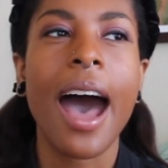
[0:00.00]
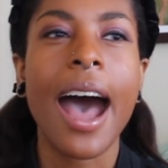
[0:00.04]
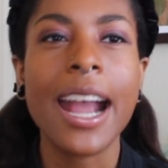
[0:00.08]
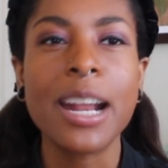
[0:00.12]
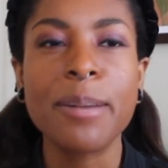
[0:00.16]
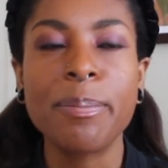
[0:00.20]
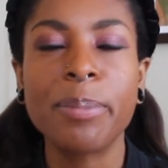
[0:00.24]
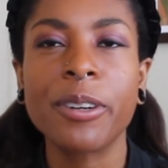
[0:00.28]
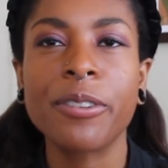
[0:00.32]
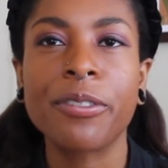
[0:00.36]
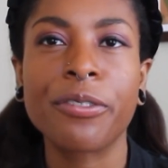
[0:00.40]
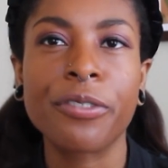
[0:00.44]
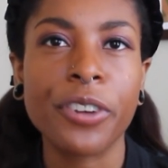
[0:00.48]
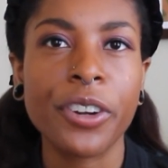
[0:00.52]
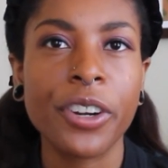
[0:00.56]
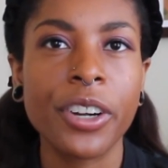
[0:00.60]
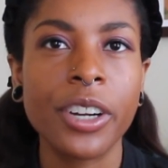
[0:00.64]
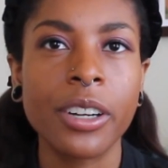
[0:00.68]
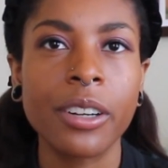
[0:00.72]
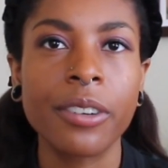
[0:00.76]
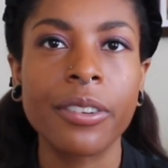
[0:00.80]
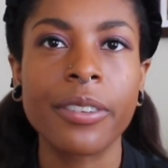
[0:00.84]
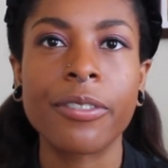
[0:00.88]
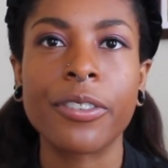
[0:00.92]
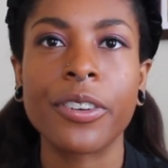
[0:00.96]
I
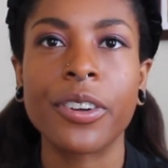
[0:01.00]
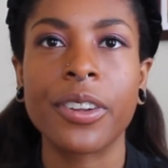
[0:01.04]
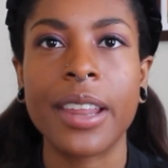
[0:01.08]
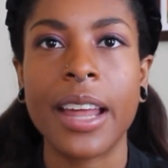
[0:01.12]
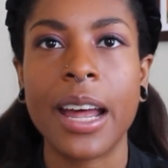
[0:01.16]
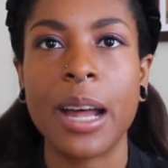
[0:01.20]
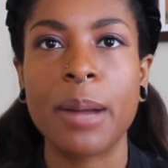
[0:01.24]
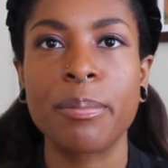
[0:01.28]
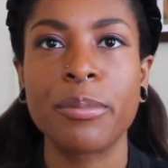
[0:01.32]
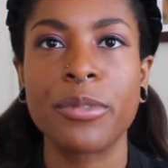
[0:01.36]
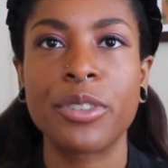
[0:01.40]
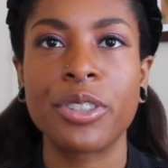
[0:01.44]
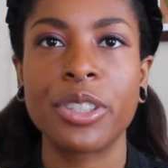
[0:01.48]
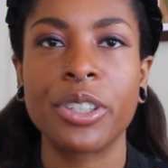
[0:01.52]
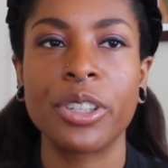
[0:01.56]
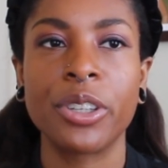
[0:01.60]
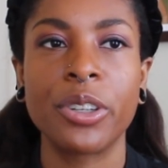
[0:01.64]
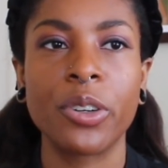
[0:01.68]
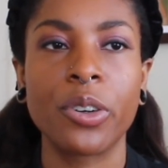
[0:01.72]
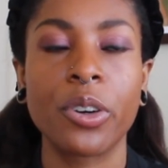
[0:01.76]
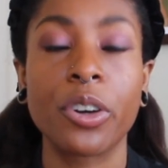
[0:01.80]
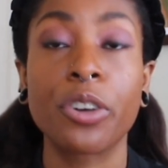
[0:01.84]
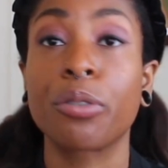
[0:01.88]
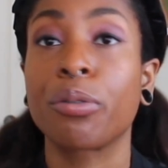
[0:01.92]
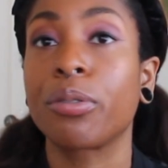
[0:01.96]
prefer for them
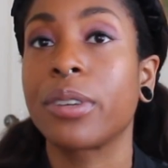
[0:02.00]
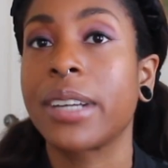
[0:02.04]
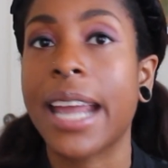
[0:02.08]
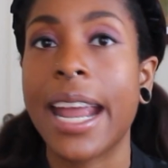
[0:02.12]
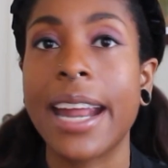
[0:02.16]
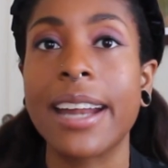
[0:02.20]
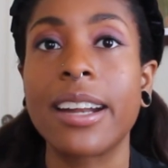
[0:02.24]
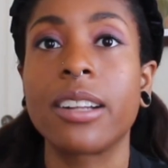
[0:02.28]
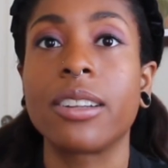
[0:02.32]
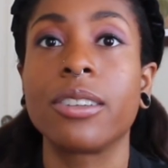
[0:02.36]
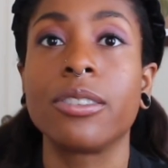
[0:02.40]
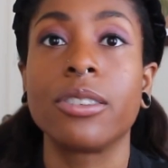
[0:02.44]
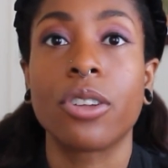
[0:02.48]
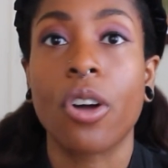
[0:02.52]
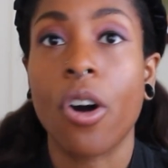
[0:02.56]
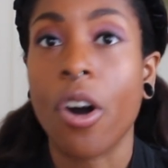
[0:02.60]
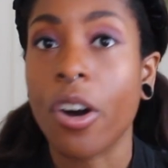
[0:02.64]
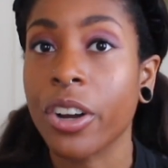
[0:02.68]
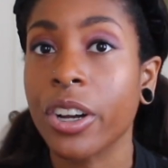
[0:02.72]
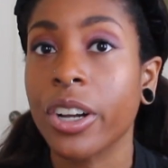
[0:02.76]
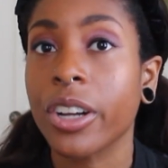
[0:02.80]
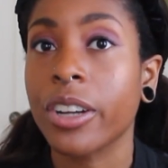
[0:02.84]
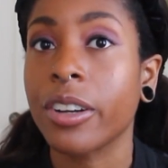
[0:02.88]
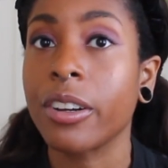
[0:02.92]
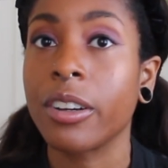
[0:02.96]
to create a
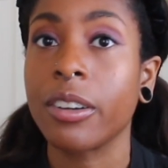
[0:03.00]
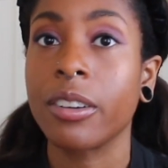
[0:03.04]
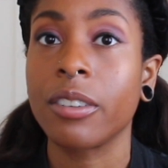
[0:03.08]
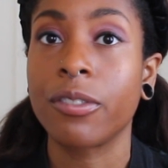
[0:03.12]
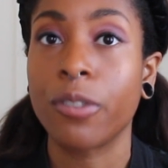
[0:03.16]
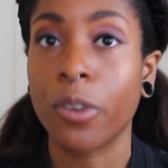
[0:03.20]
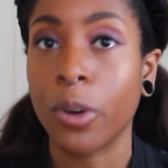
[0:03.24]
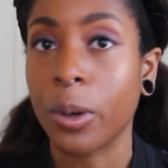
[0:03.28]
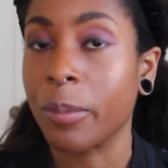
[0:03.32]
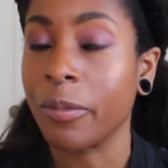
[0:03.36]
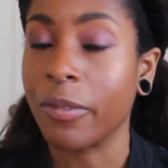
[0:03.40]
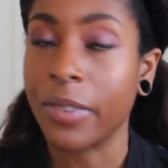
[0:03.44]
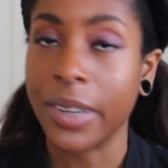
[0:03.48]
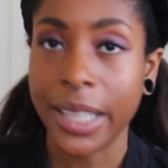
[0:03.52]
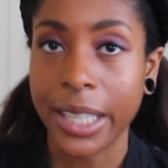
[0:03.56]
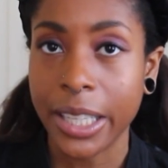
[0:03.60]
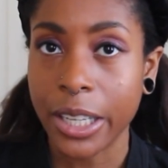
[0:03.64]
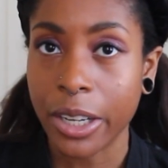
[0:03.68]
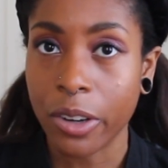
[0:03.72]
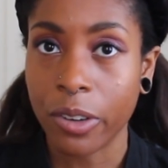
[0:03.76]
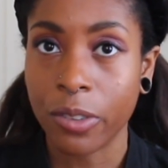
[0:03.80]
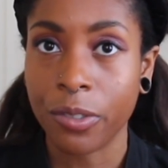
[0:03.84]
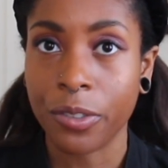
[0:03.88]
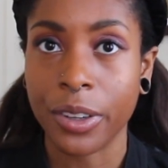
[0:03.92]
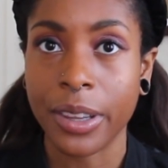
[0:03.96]
longer form
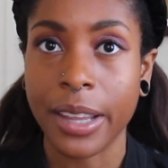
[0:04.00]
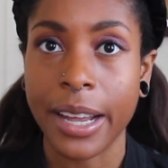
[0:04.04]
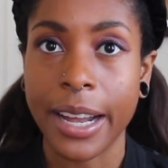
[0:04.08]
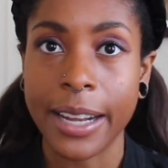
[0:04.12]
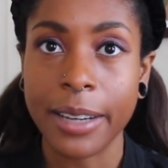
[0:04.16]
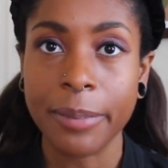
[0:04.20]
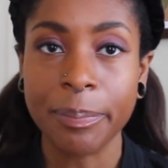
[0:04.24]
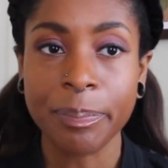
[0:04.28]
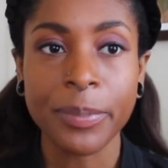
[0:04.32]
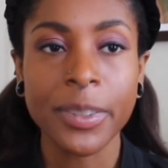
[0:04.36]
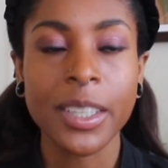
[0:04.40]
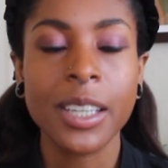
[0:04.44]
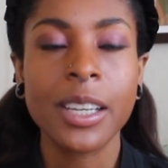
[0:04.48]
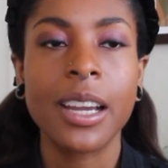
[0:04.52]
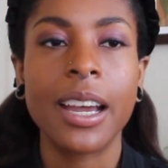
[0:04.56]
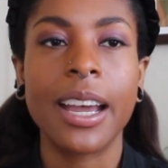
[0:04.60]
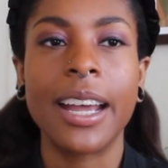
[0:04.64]
video for that.